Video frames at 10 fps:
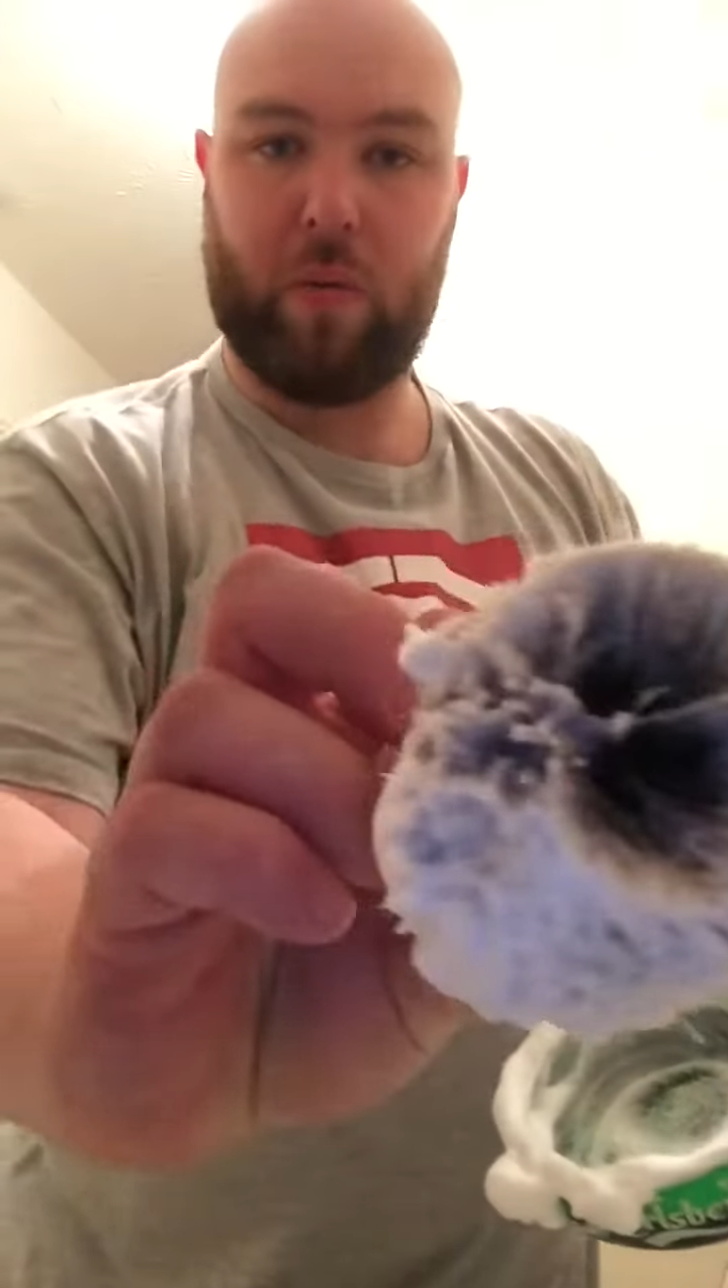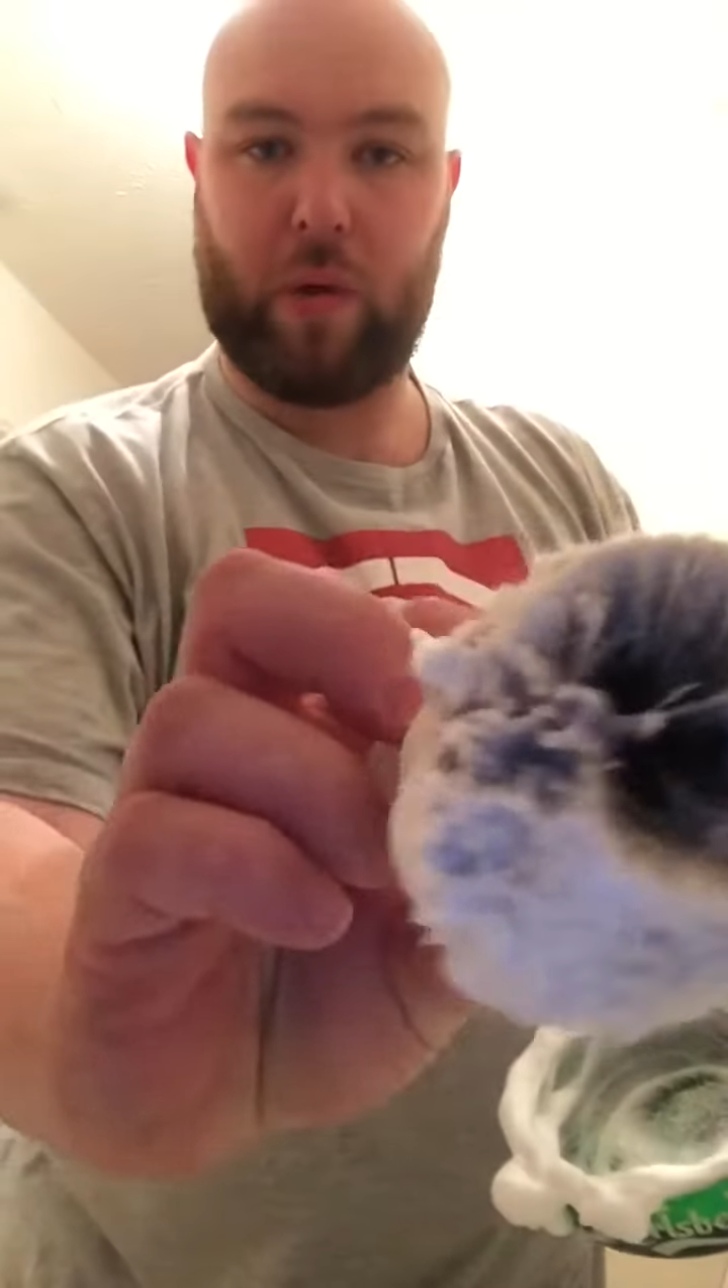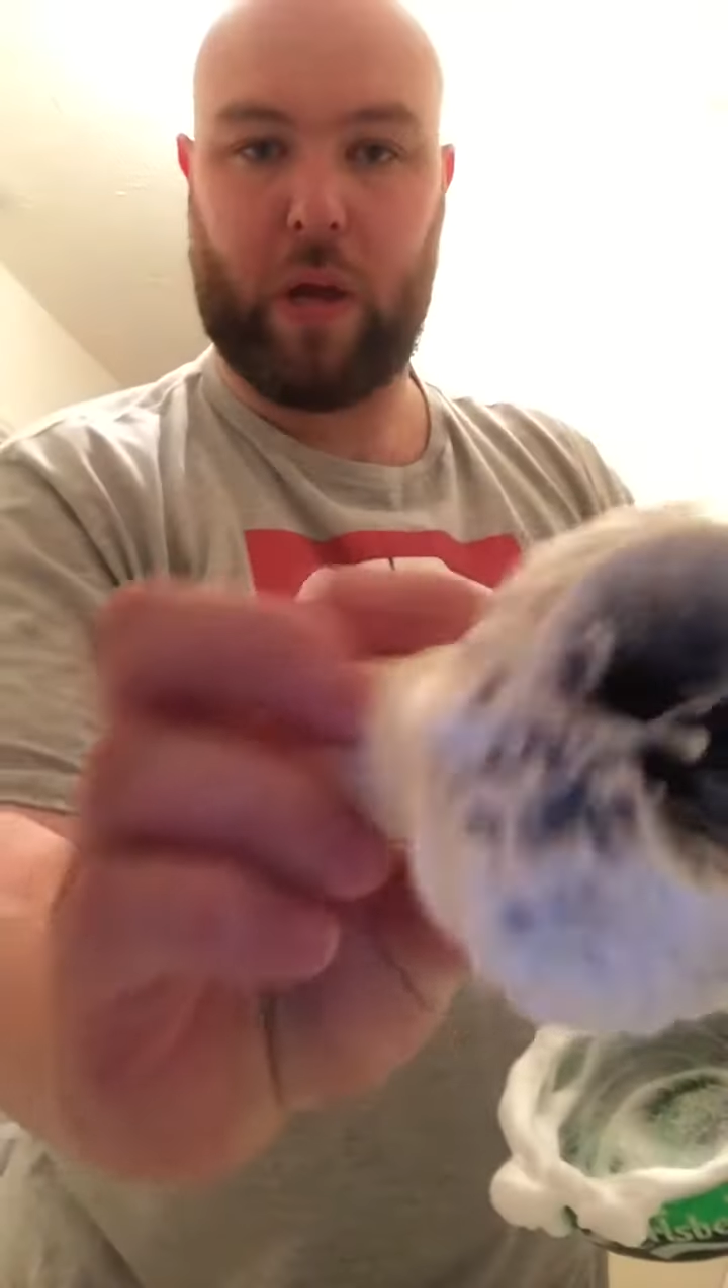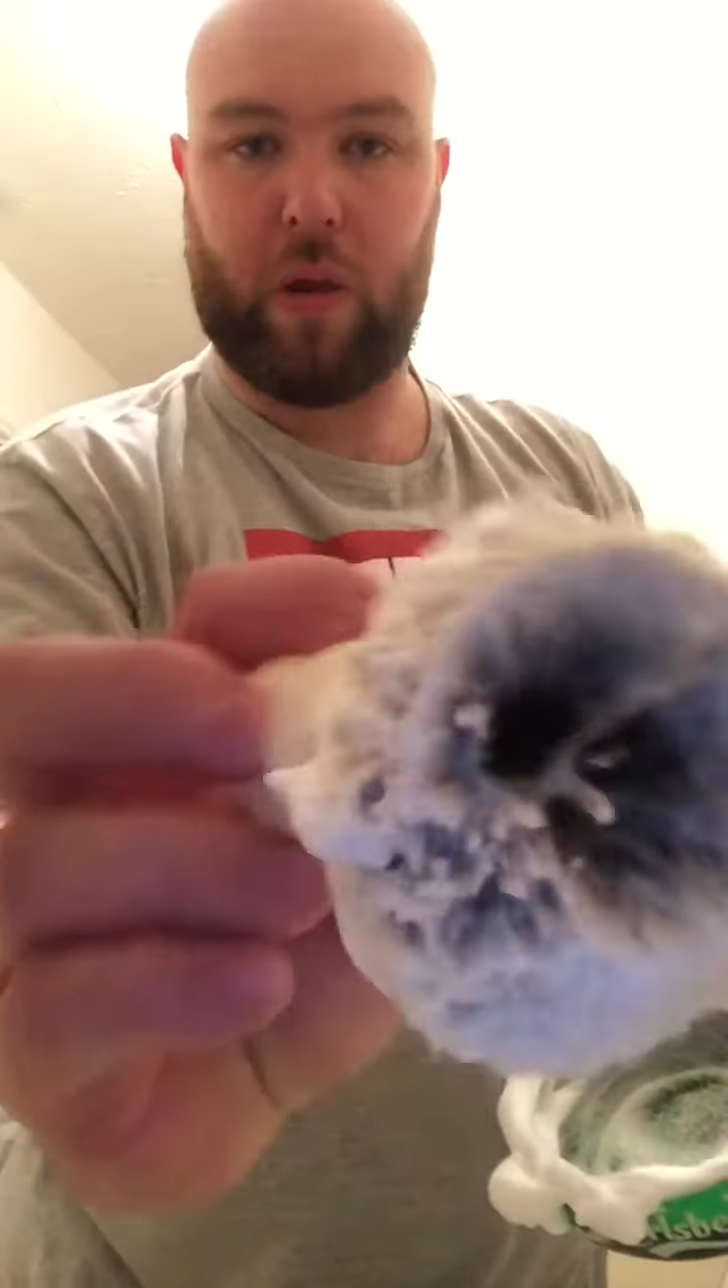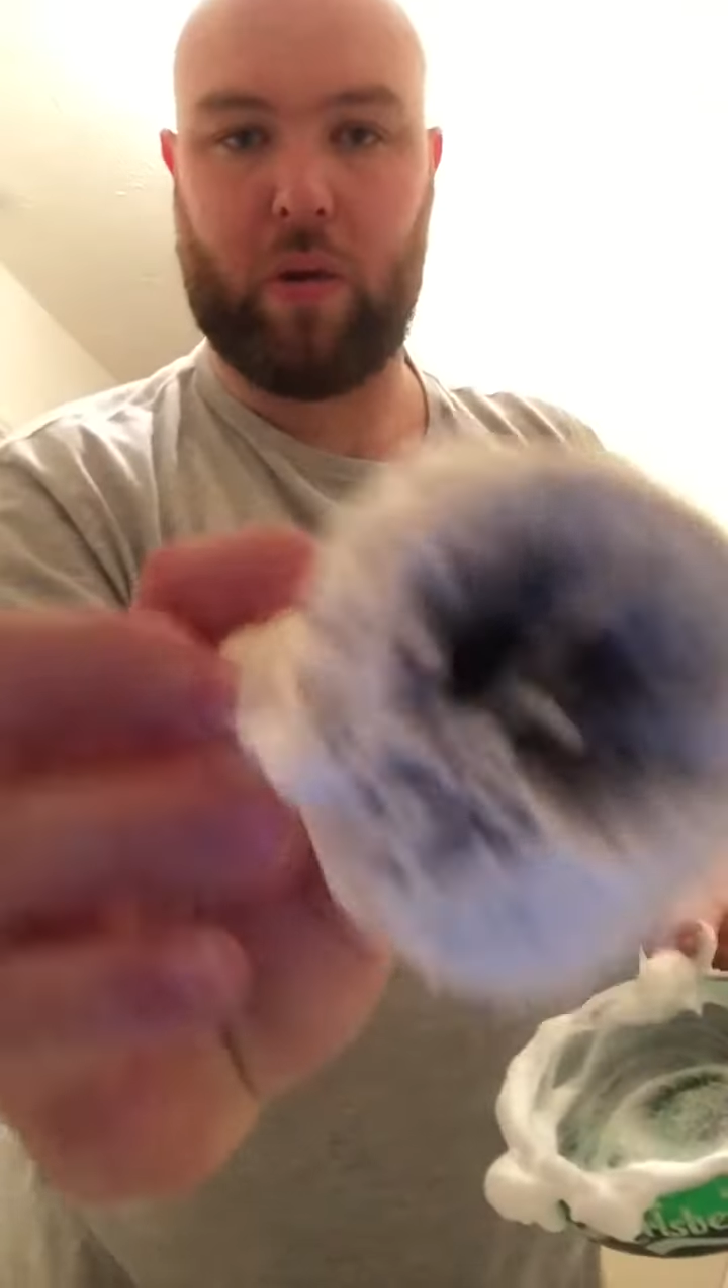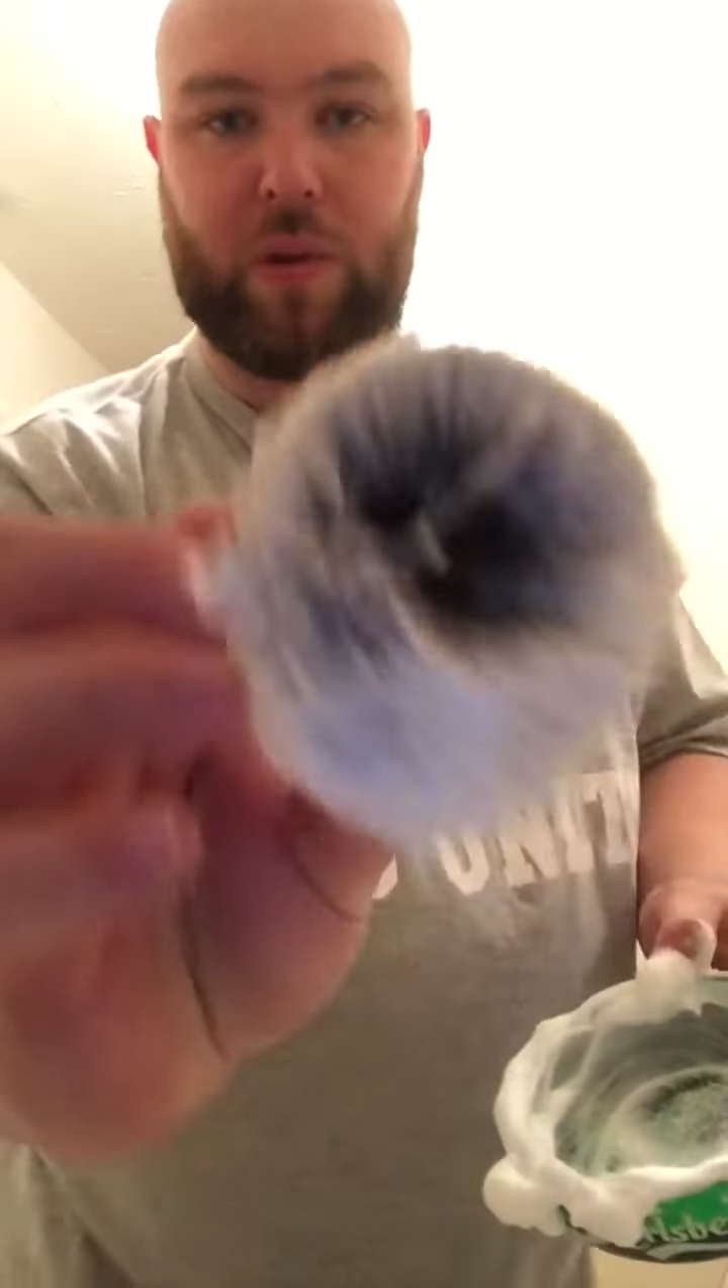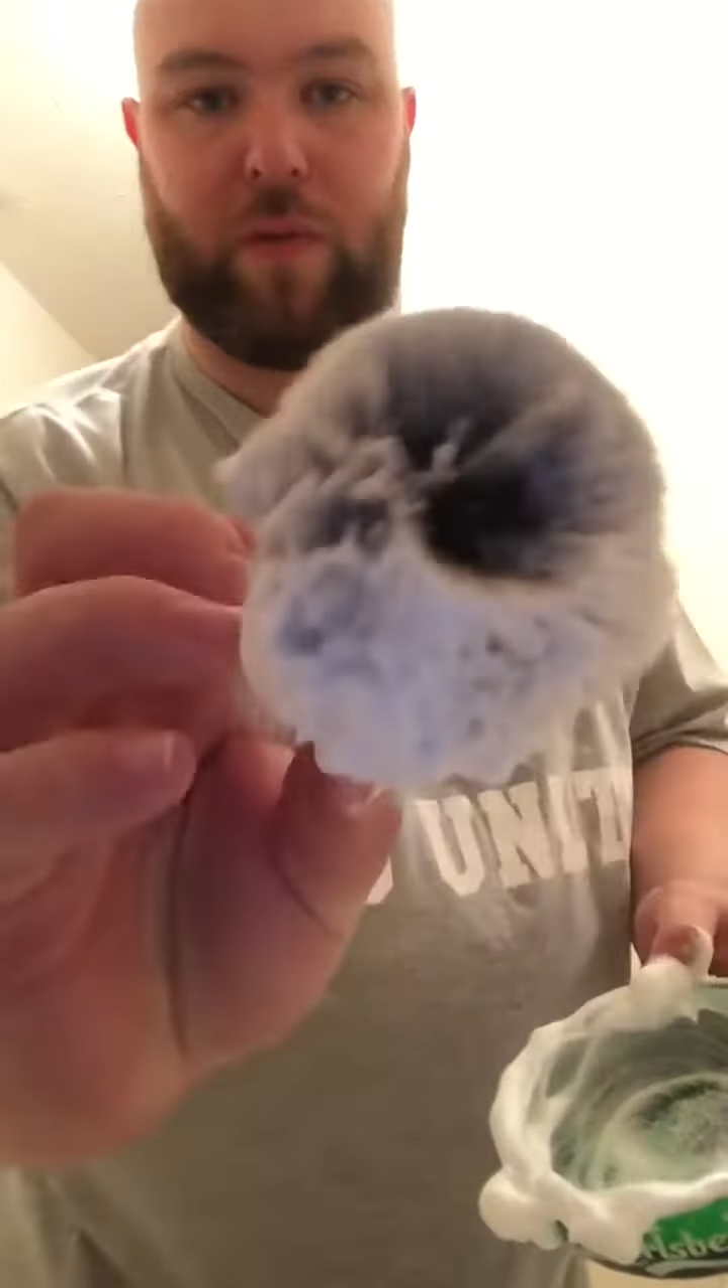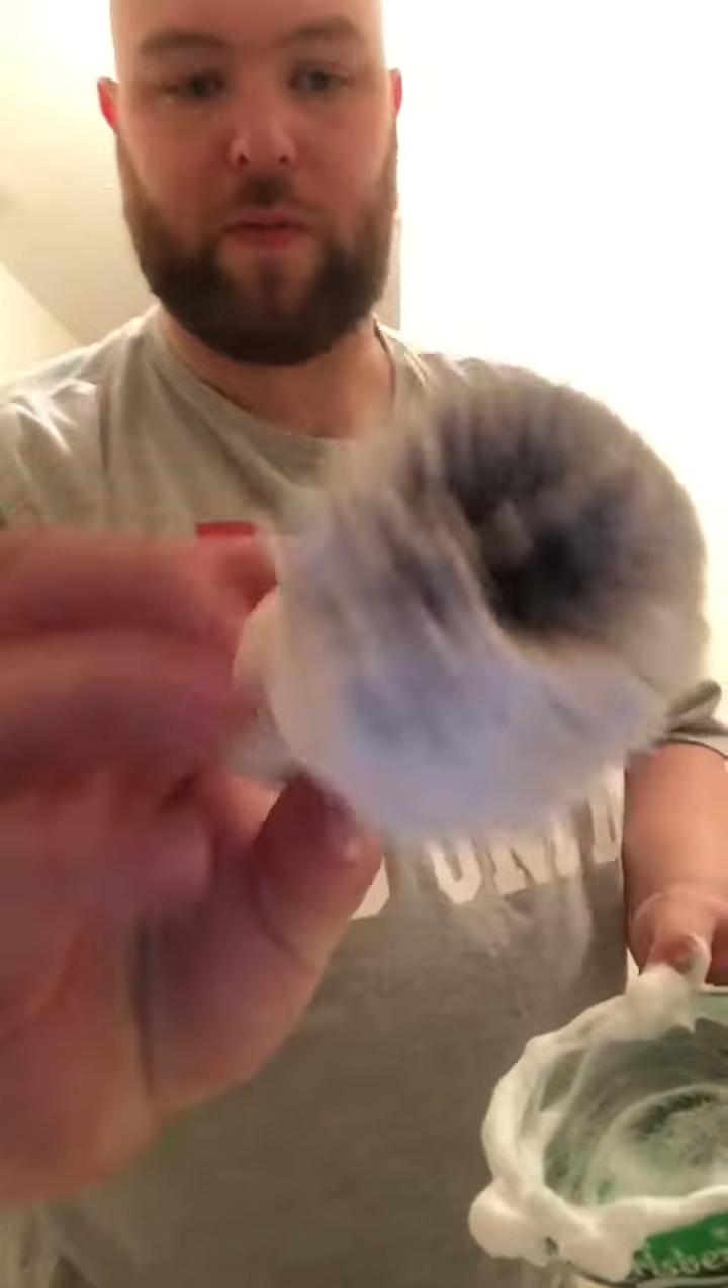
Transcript: we're getting lots